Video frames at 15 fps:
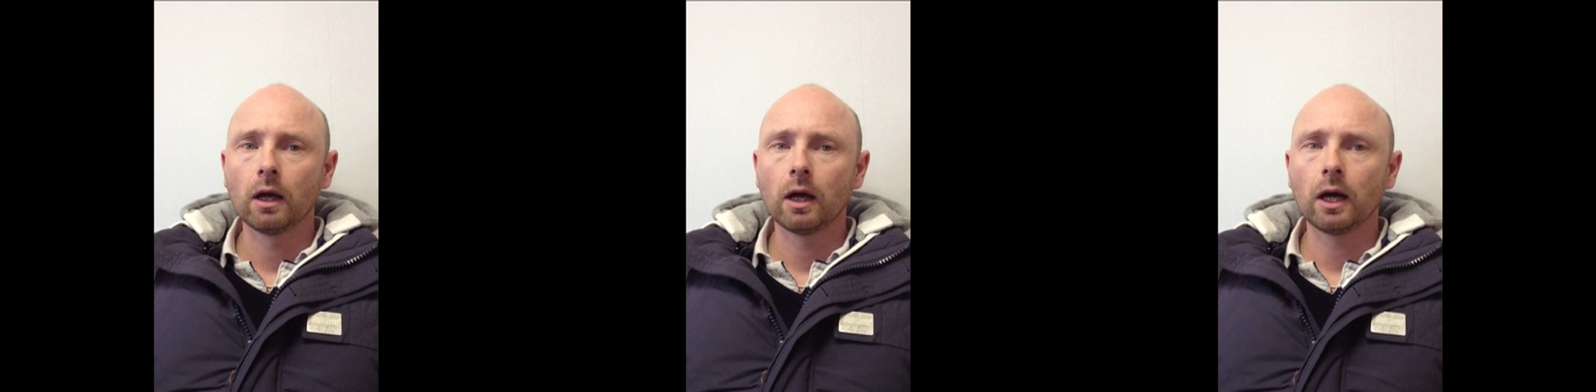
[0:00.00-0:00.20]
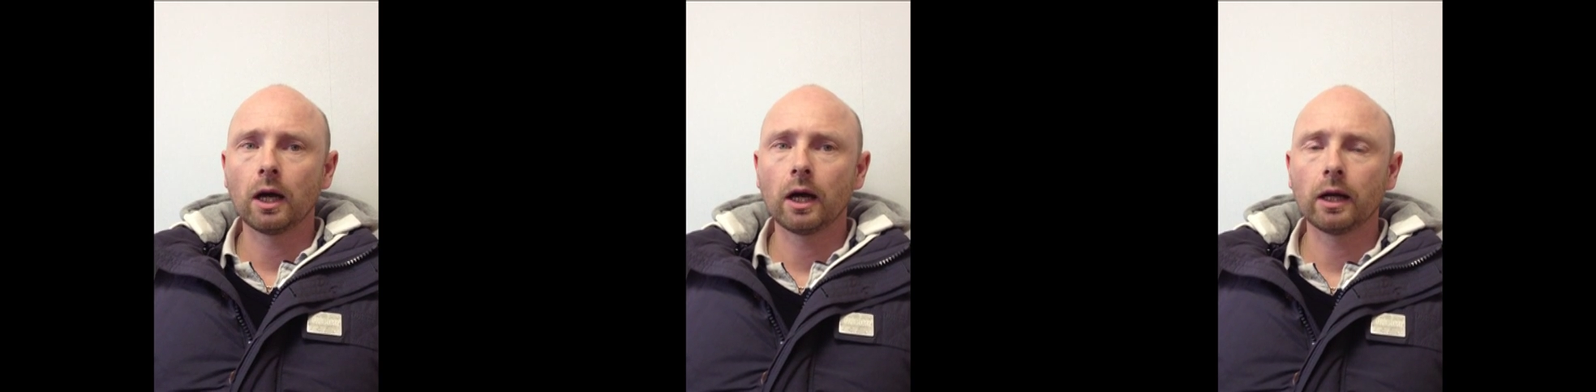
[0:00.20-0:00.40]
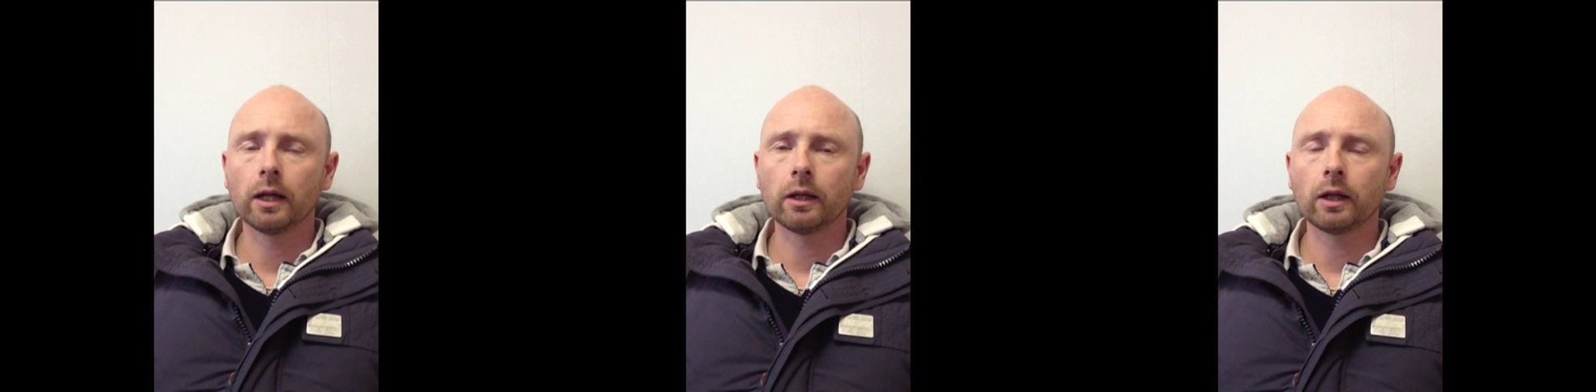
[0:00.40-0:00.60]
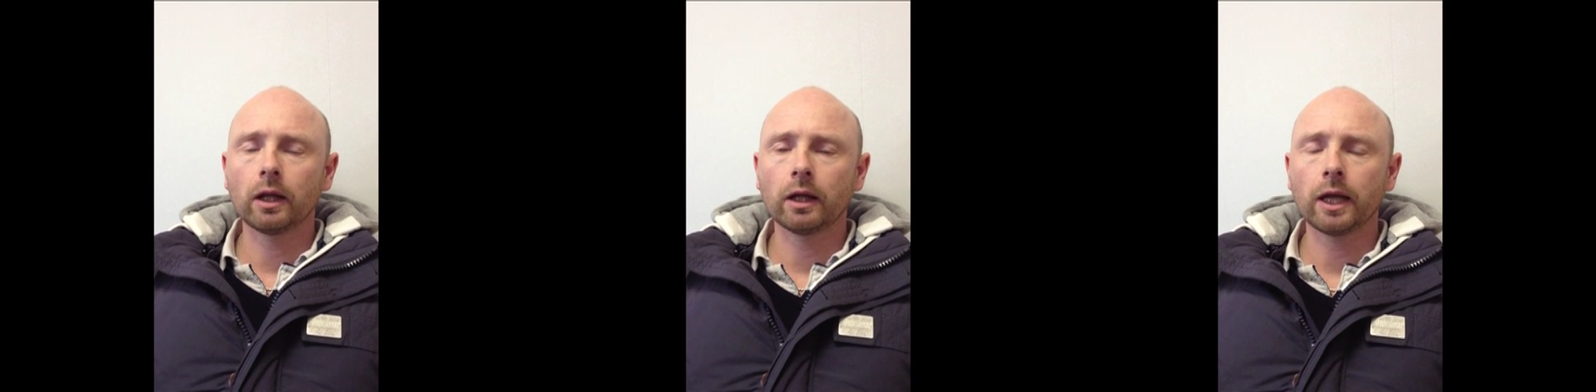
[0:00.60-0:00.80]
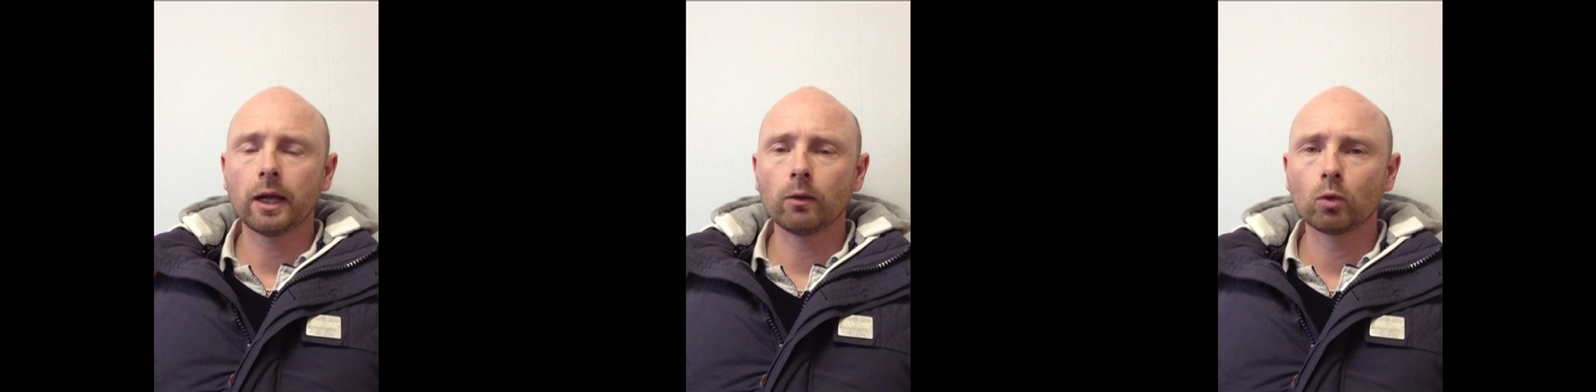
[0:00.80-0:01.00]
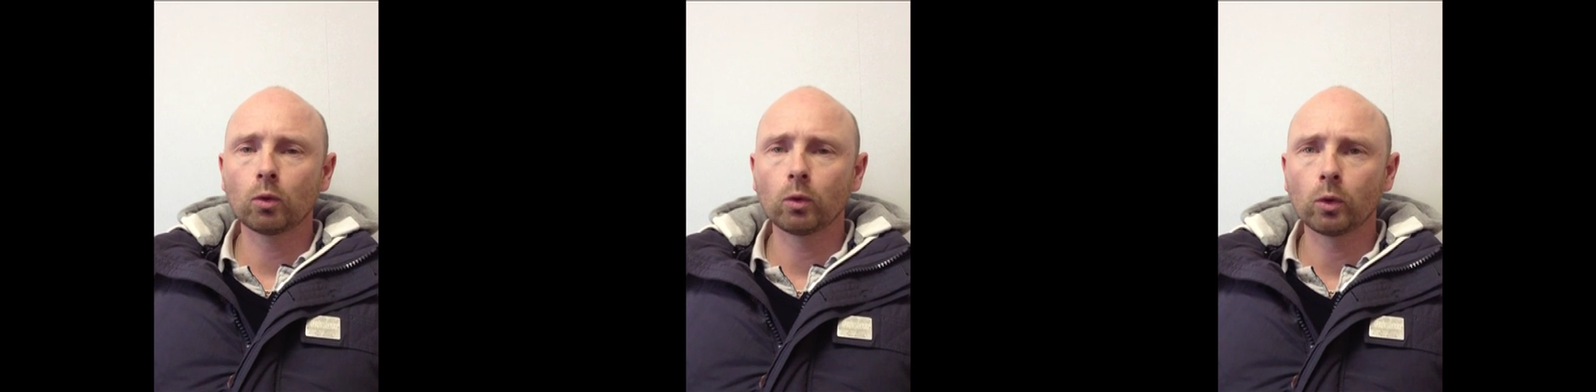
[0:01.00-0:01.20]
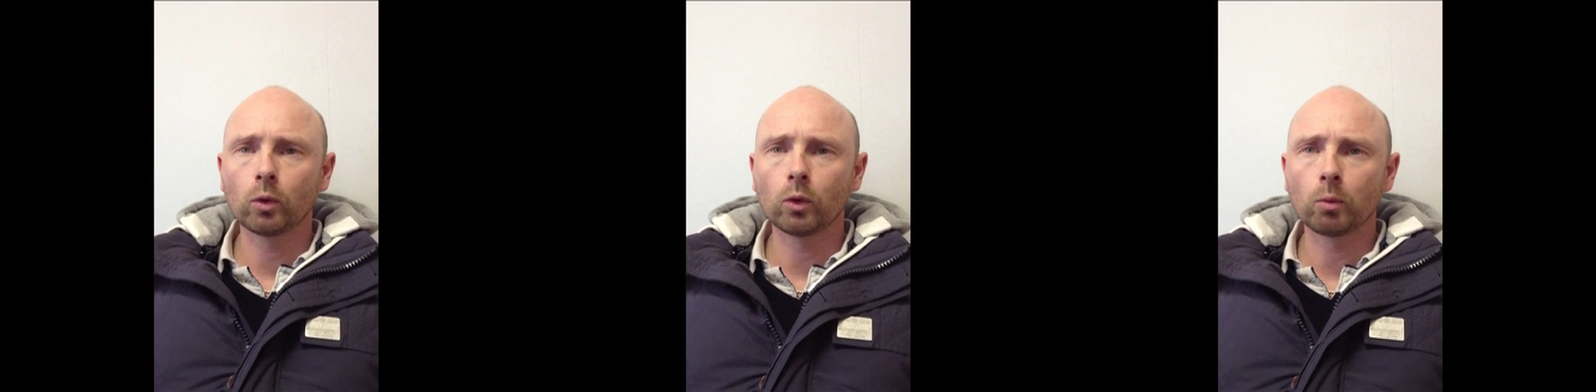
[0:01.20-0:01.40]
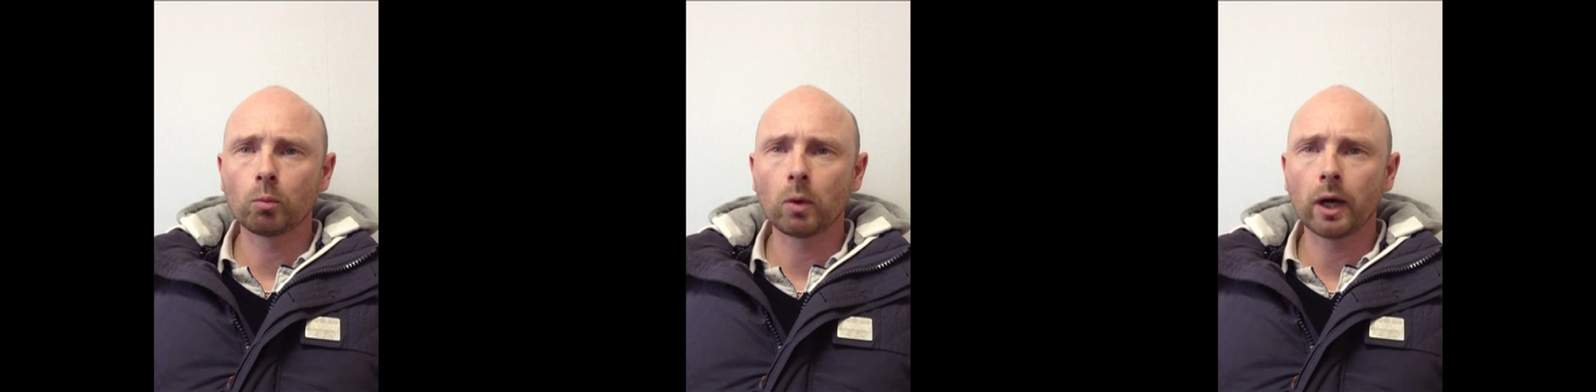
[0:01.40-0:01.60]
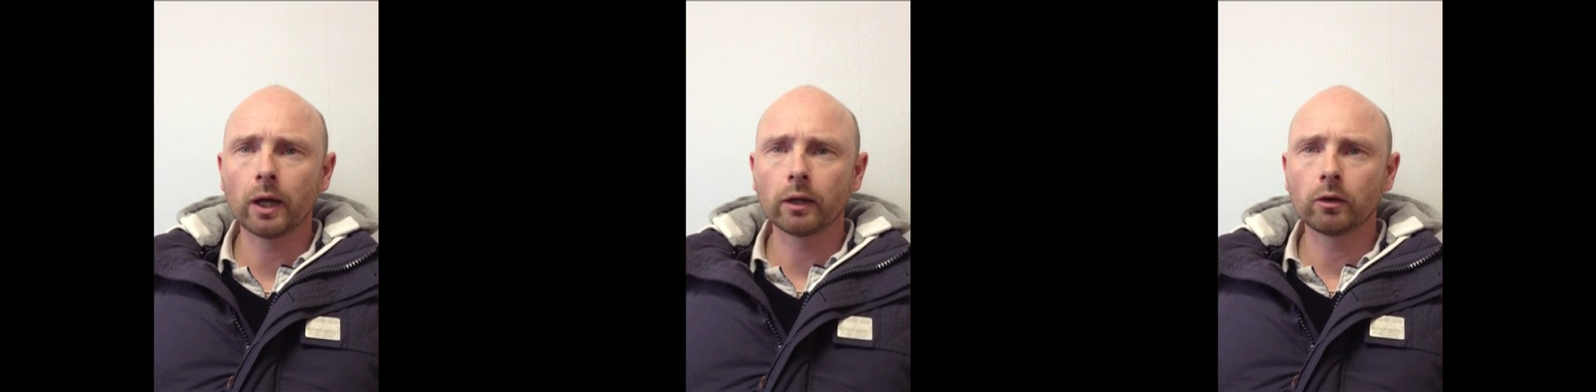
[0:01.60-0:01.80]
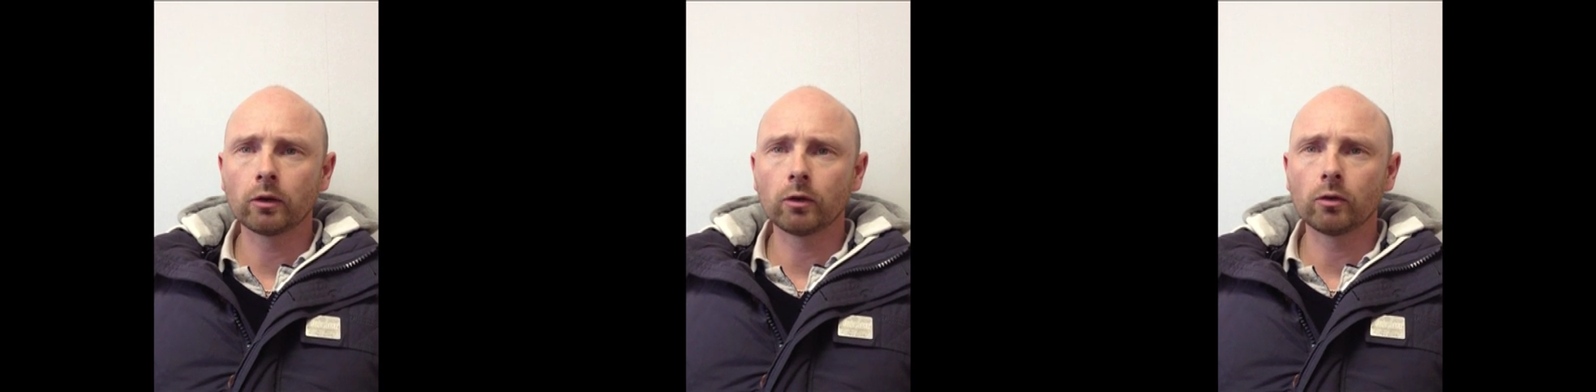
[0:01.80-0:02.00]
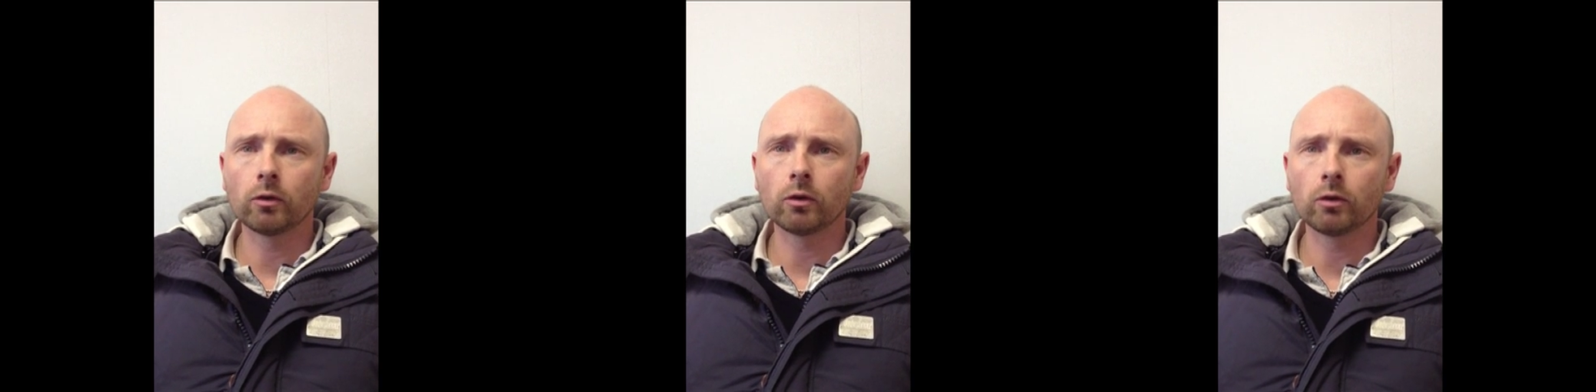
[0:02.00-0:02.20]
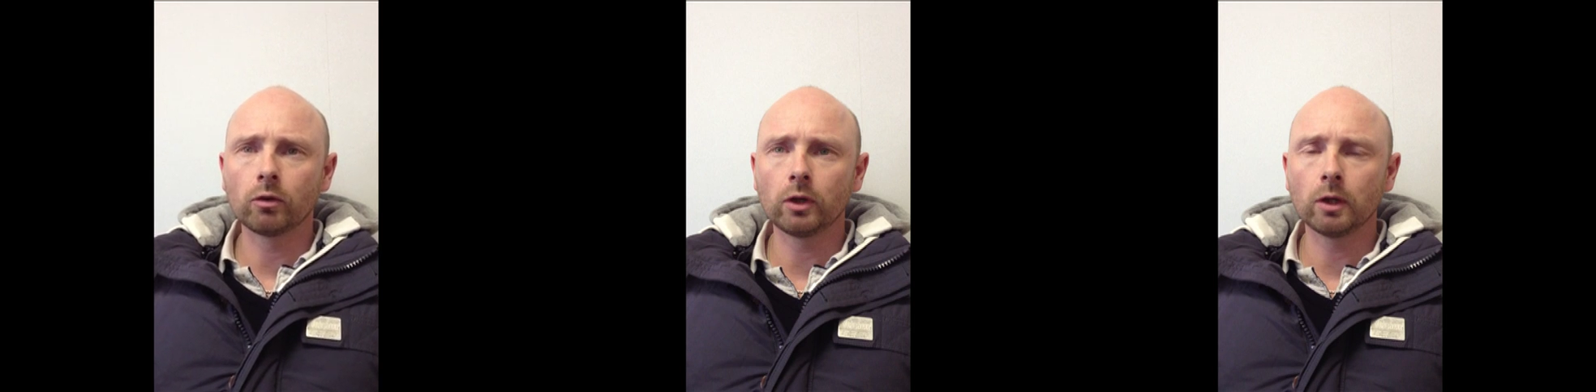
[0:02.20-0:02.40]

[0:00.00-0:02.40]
And I kept on going back to see